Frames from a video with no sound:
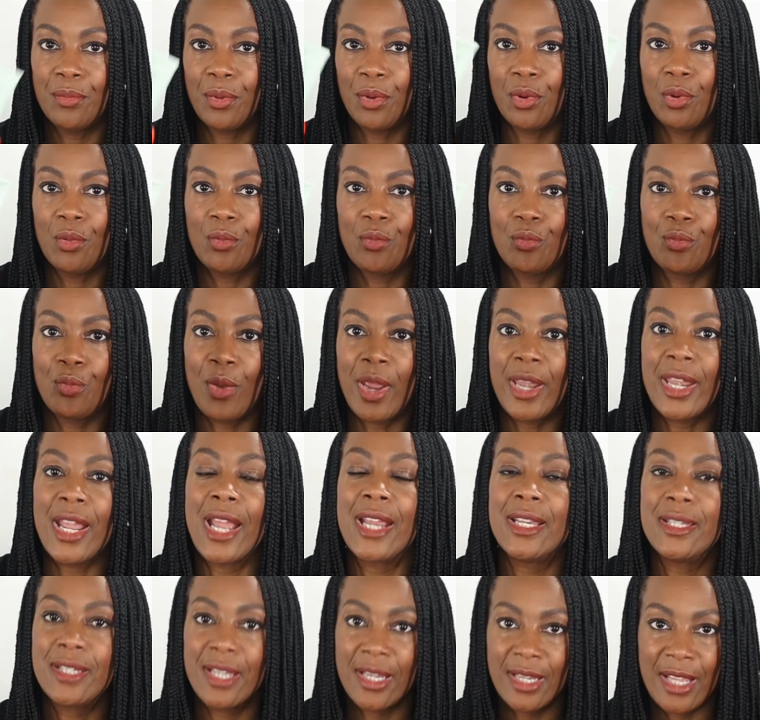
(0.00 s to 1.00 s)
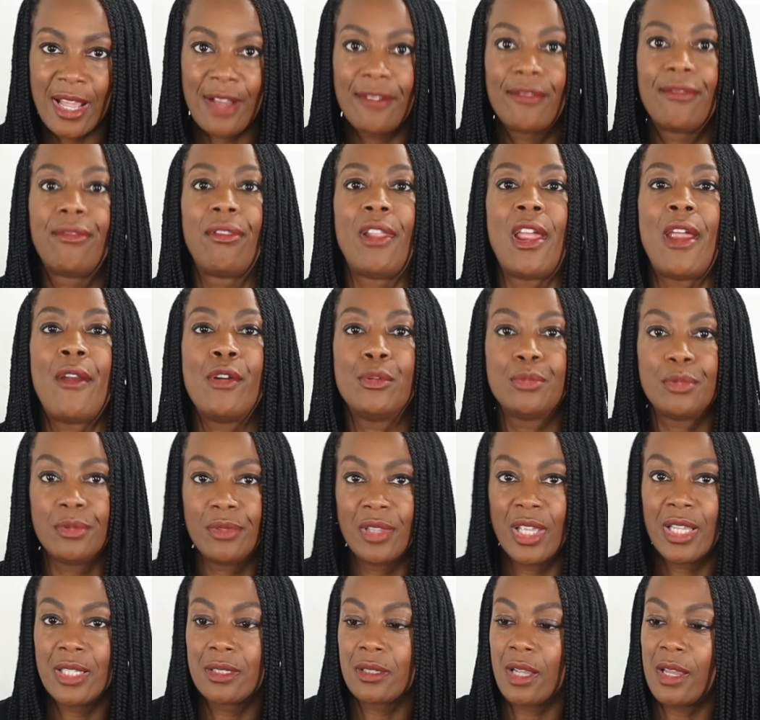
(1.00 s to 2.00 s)
But when I did have flare ups and
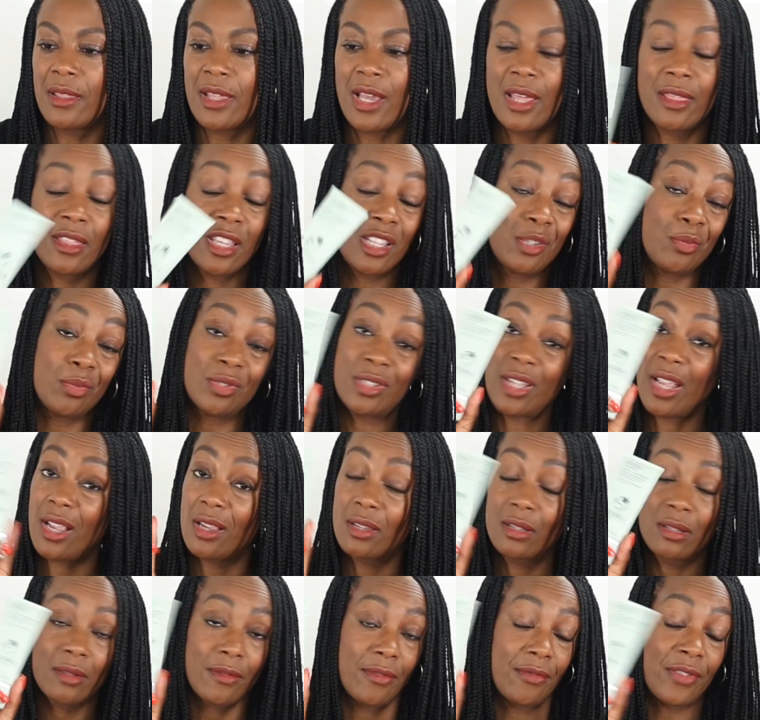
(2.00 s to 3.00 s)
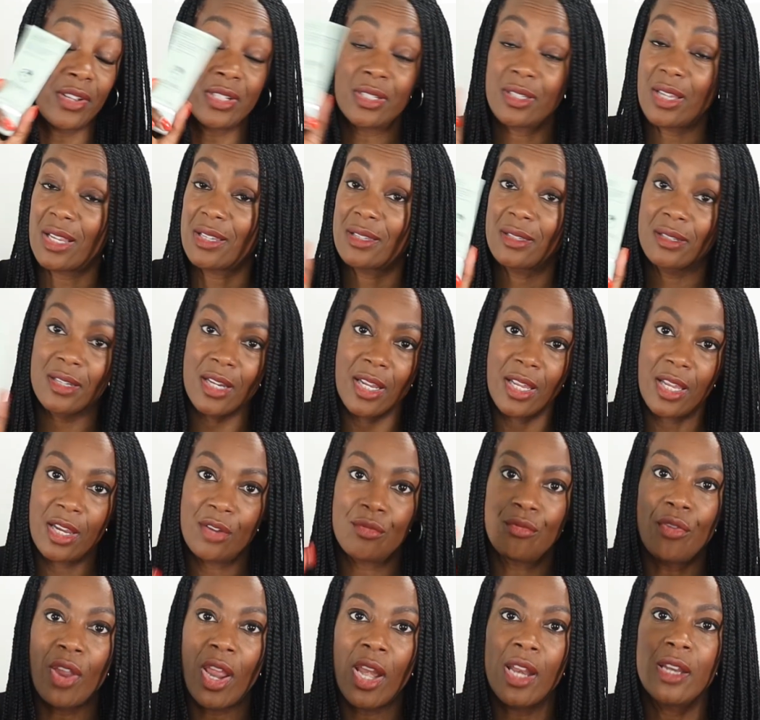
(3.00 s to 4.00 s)
things like that, this was fantastic. It
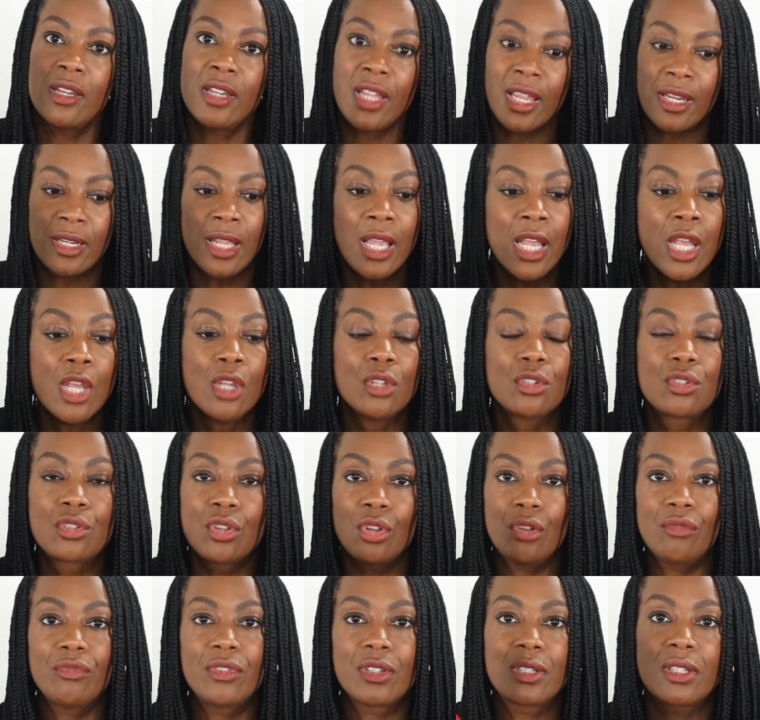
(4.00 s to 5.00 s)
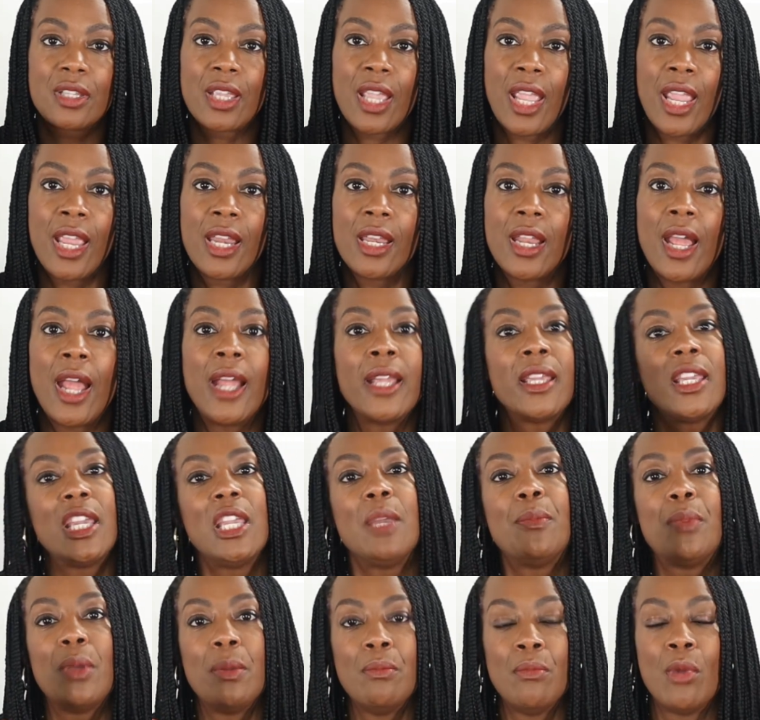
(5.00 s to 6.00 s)
really did soothe the skin and
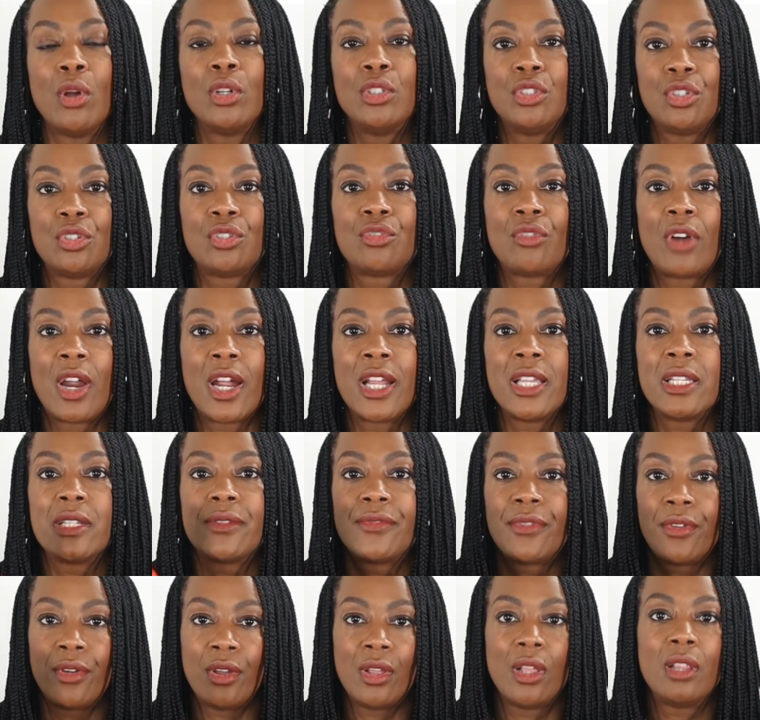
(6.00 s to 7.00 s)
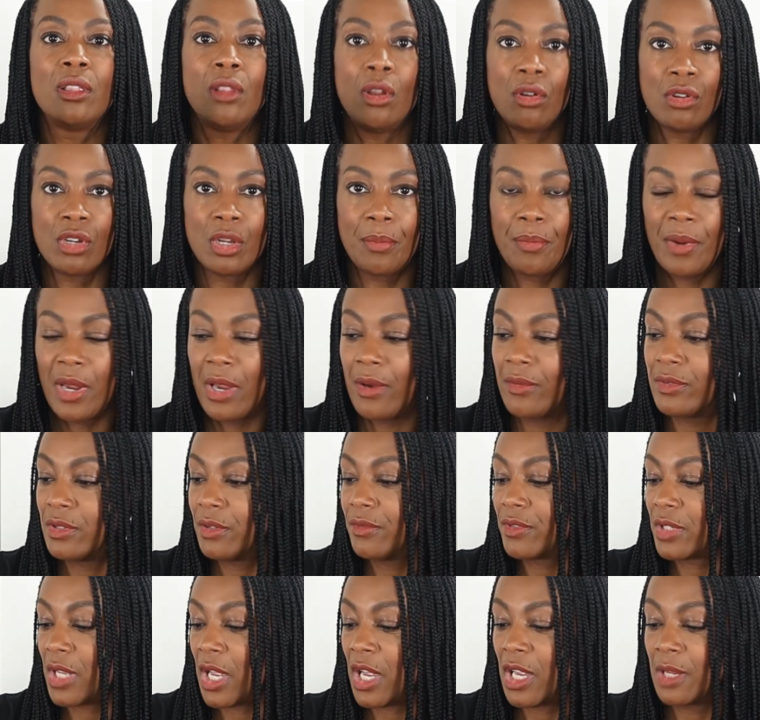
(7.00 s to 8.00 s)
keep it moisturized for longer periods of
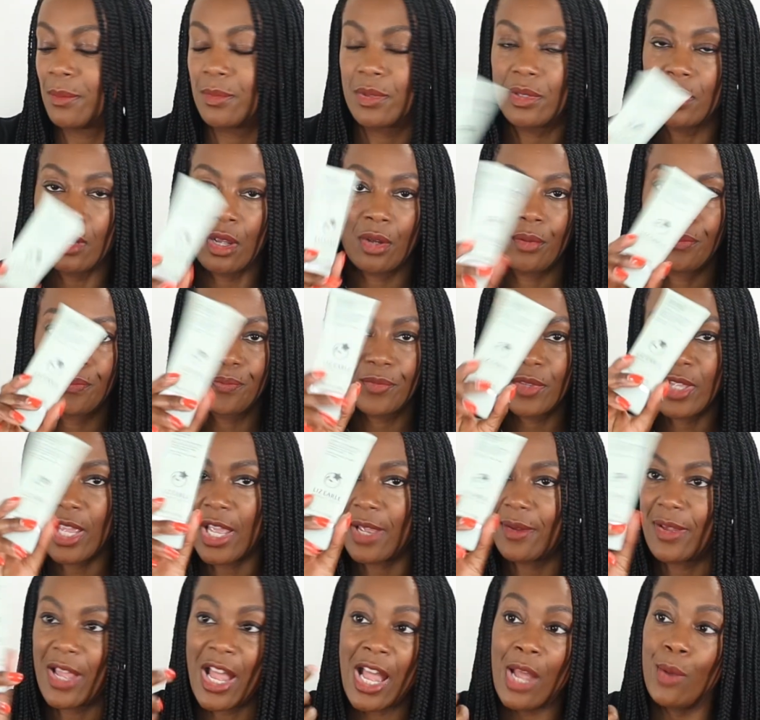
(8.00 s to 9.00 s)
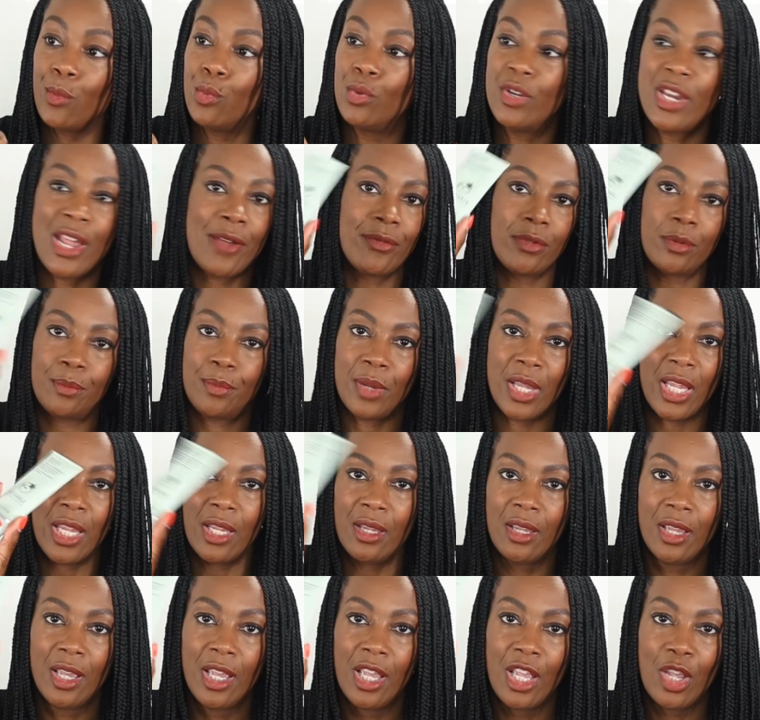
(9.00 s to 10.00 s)
time. So yeah, I will never
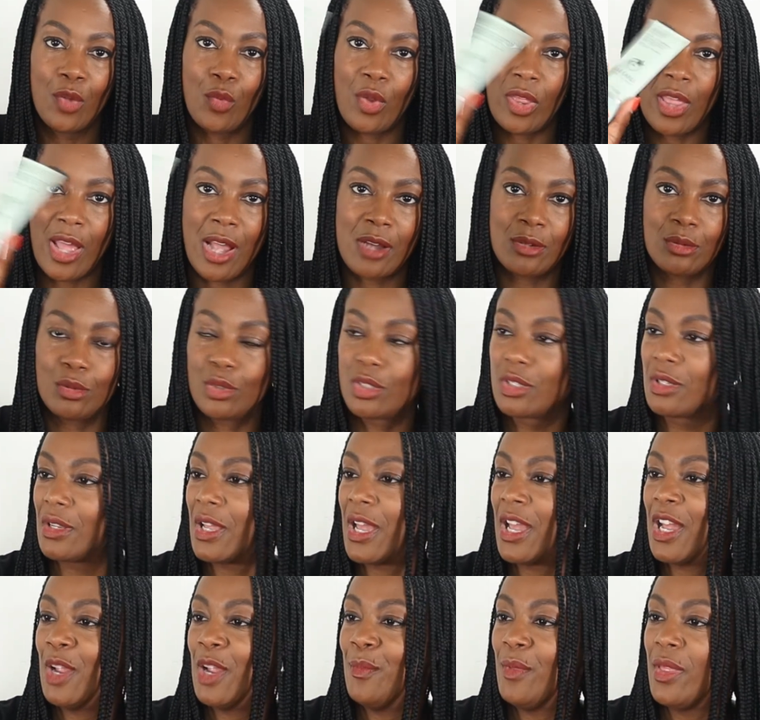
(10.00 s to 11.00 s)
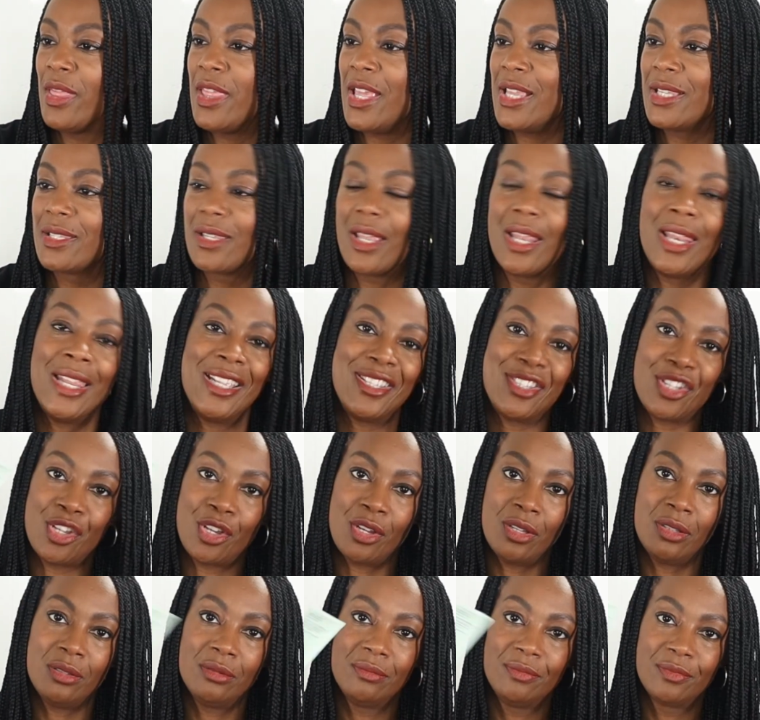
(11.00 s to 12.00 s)
be without this Liz
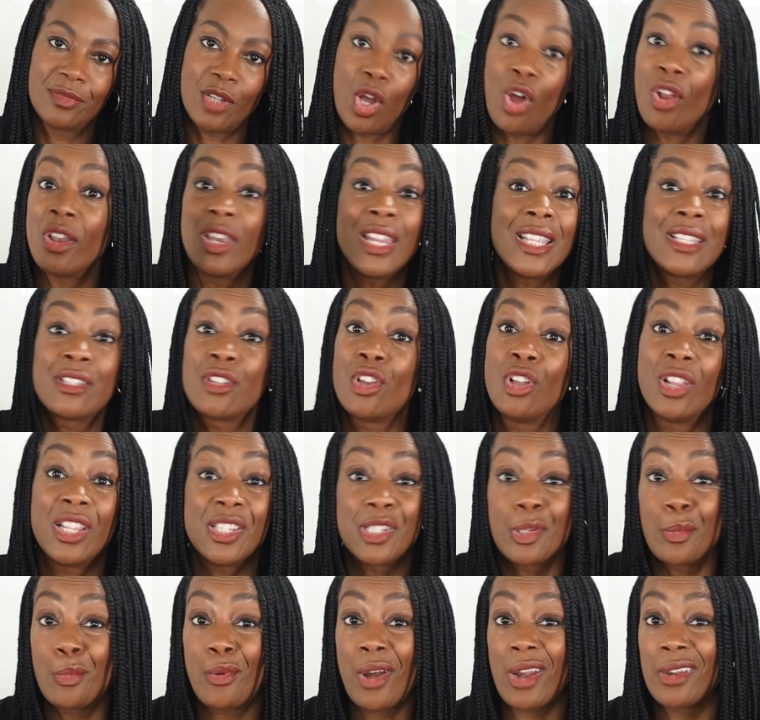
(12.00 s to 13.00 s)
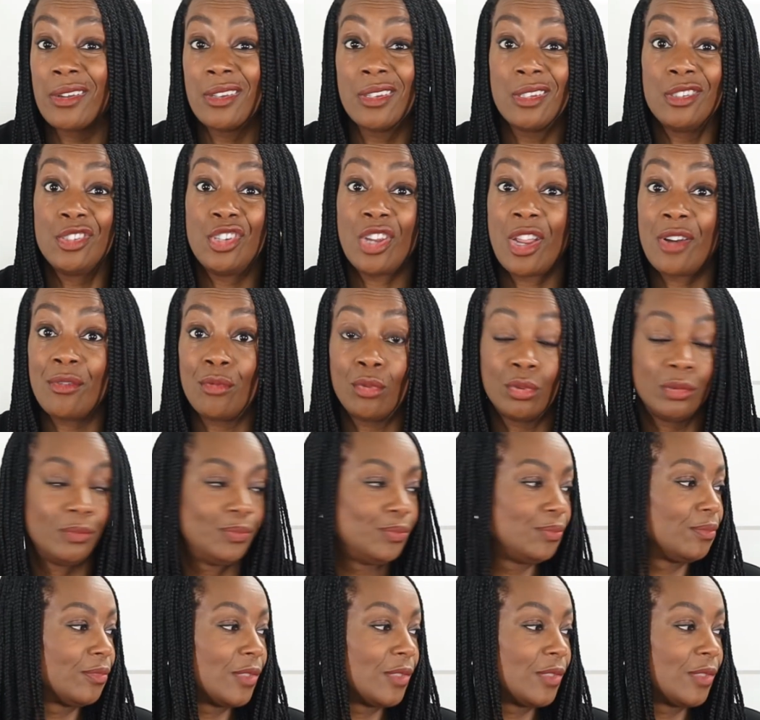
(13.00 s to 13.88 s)
Earl, or Liz Earl as a brand in general.